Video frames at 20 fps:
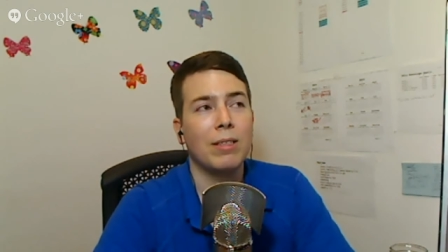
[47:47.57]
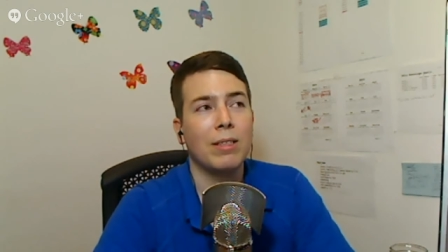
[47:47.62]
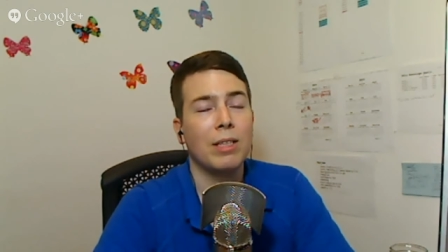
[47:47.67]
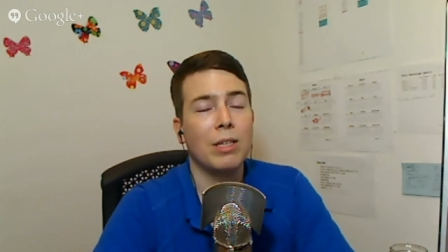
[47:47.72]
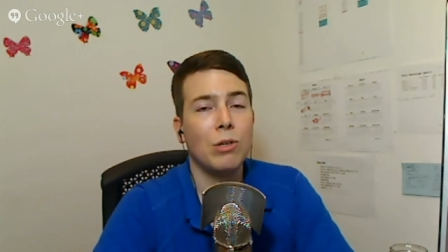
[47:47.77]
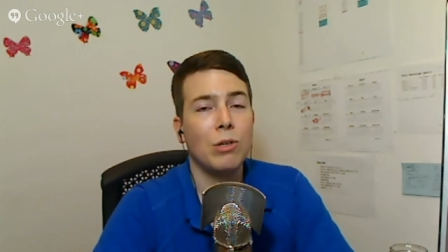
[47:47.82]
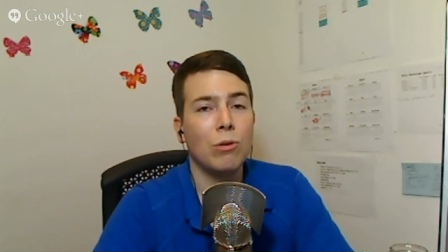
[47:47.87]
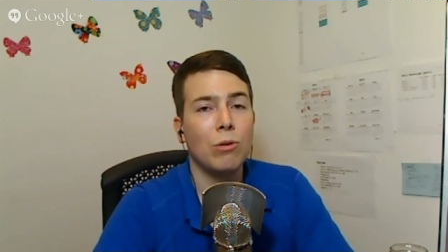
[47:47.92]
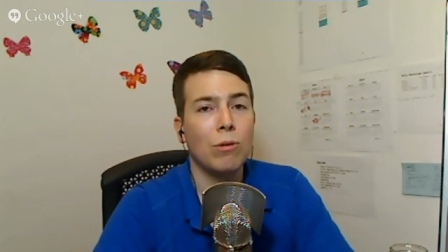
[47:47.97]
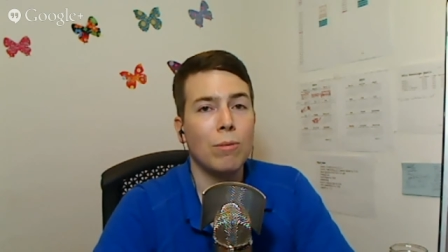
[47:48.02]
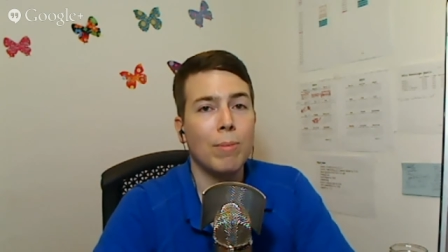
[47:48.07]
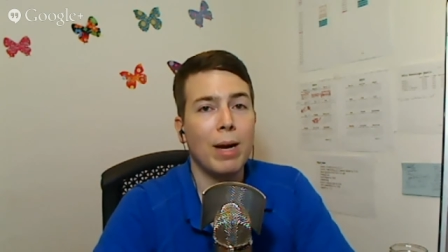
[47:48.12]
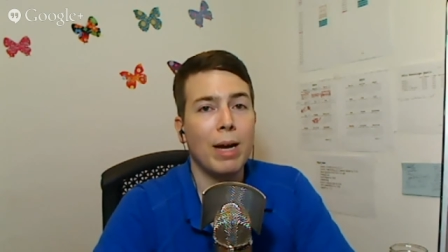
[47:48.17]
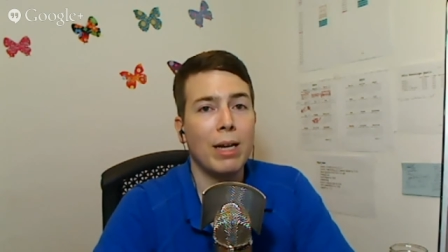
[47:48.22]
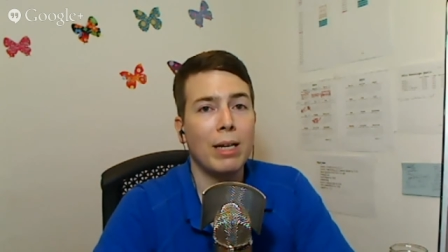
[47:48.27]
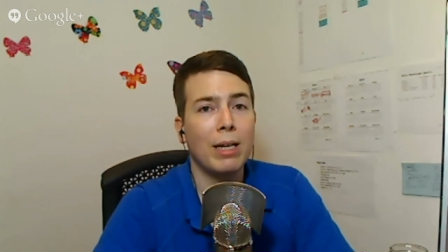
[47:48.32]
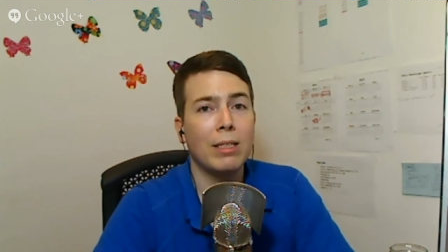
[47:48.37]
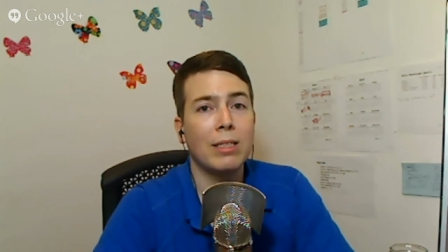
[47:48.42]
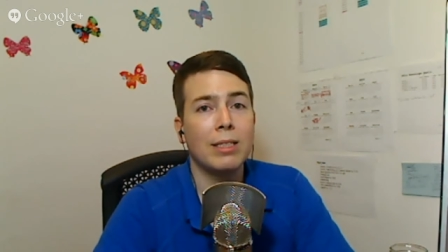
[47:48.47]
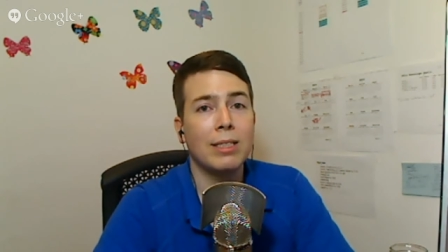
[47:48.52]
that knew about
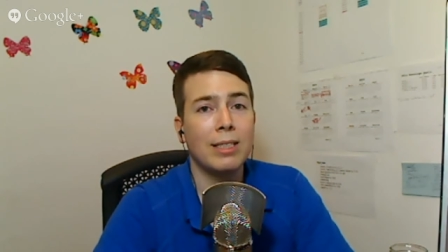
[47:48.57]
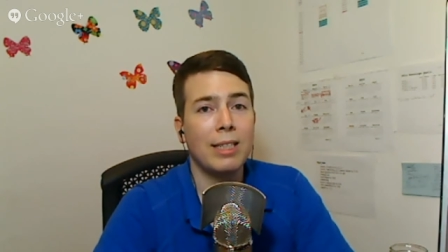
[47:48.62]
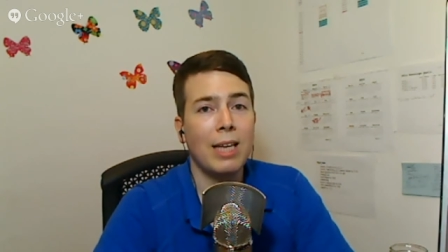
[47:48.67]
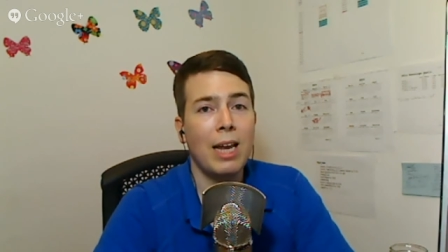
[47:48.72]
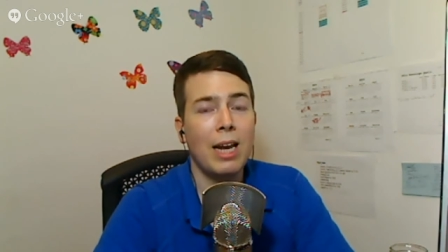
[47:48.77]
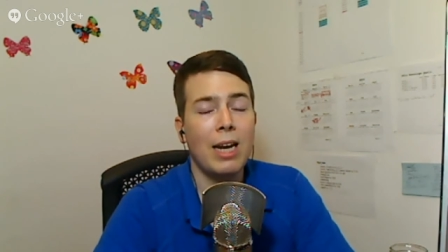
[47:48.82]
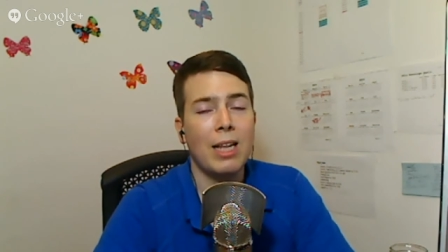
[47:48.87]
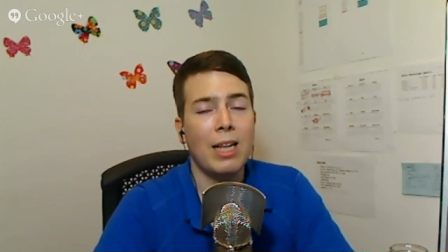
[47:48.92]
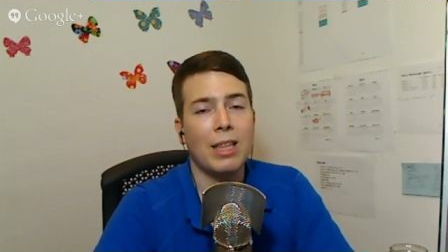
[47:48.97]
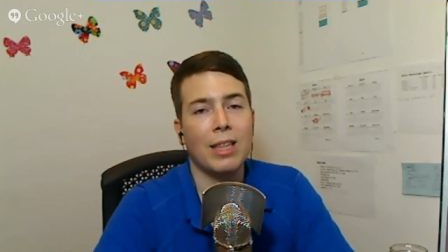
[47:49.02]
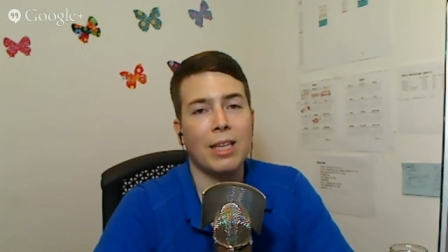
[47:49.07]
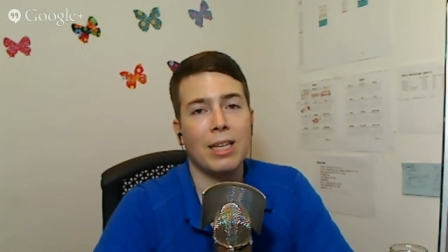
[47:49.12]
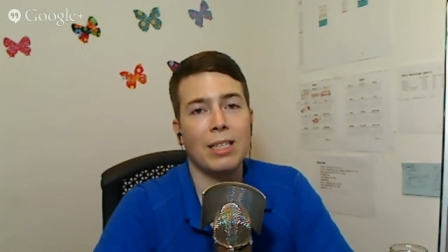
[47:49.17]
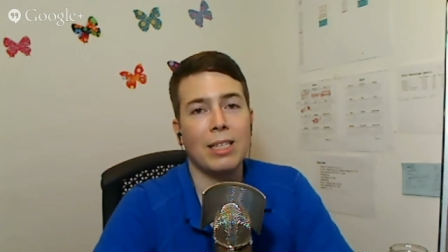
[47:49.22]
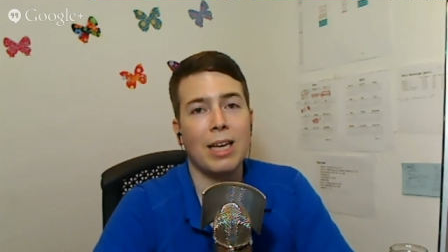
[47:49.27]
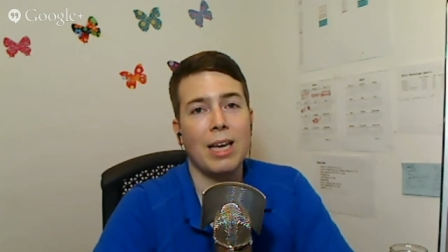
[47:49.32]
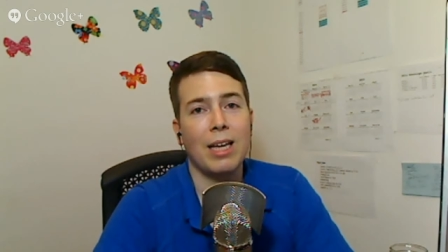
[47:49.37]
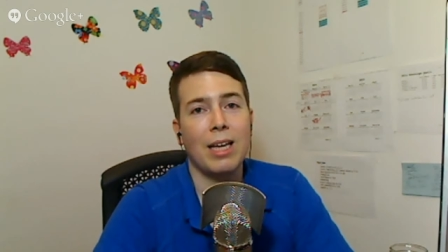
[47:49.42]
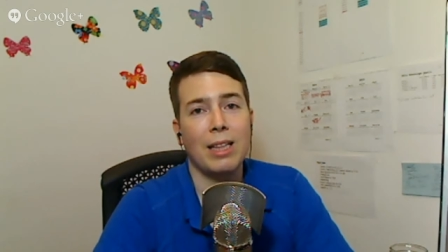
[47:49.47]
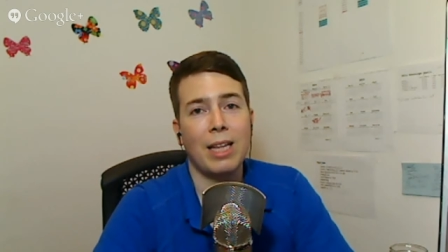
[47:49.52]
it said anything
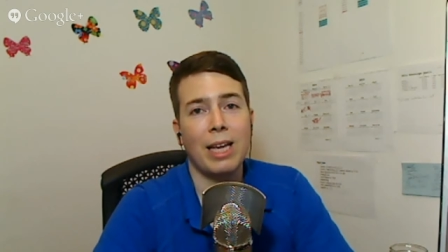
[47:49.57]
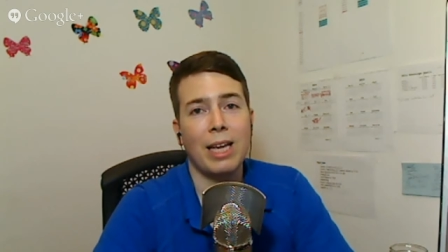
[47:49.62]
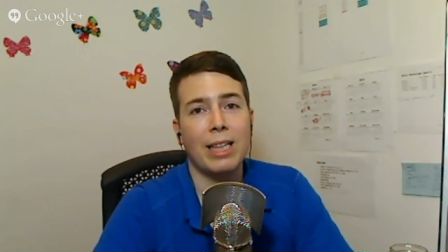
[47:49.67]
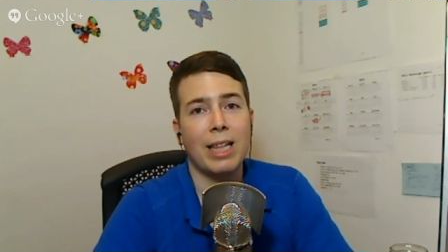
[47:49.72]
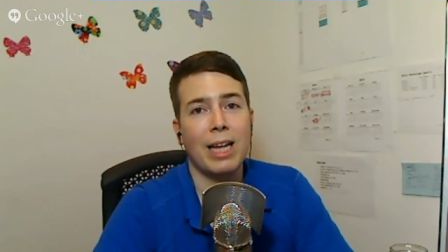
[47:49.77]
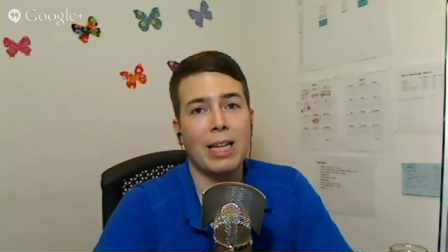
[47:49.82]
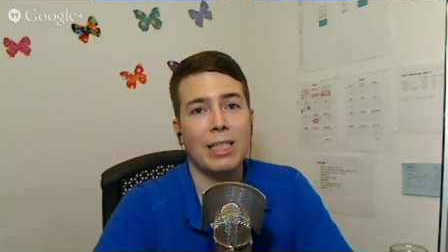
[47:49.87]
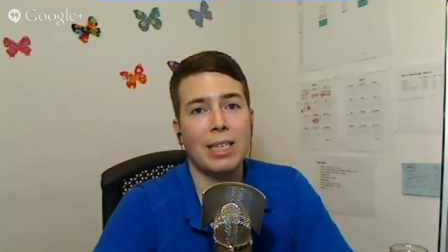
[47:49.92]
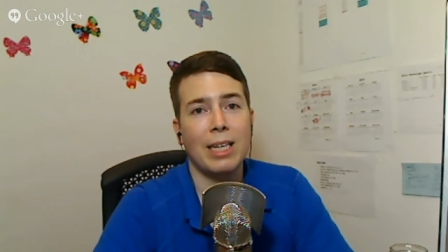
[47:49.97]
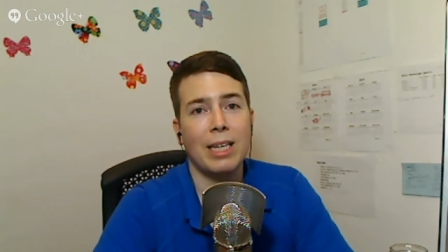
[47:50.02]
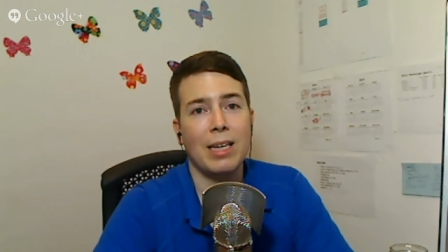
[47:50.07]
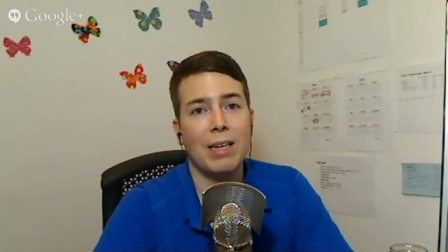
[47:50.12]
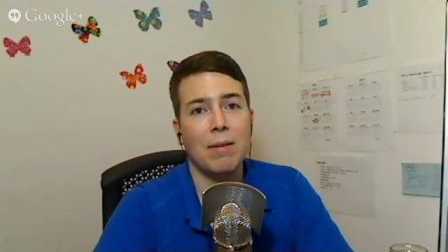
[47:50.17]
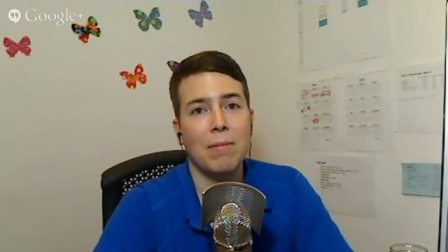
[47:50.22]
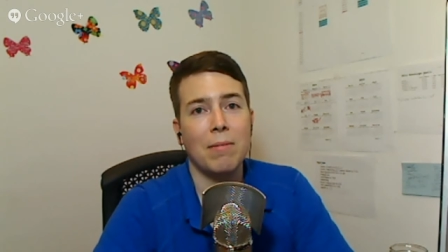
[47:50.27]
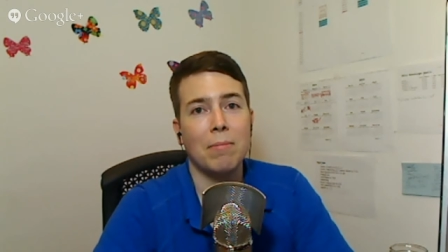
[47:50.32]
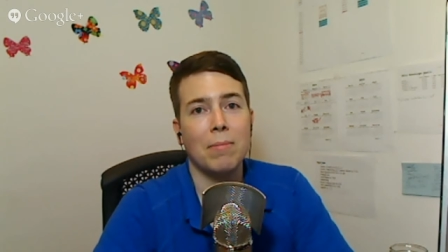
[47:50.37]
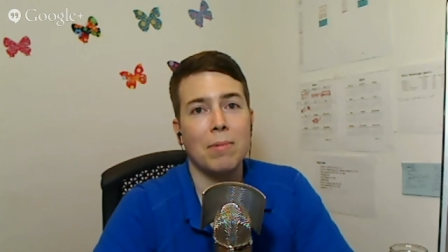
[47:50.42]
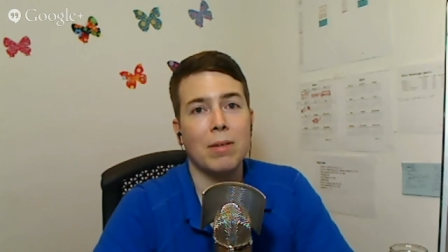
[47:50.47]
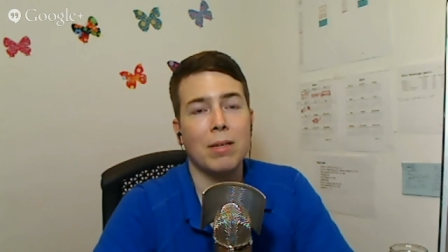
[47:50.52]
like that to
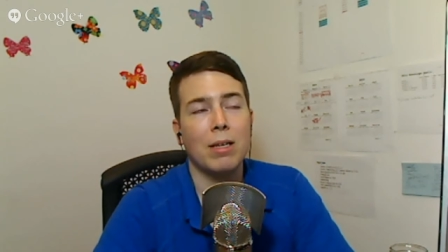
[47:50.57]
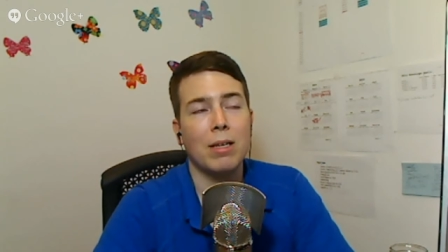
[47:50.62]
him.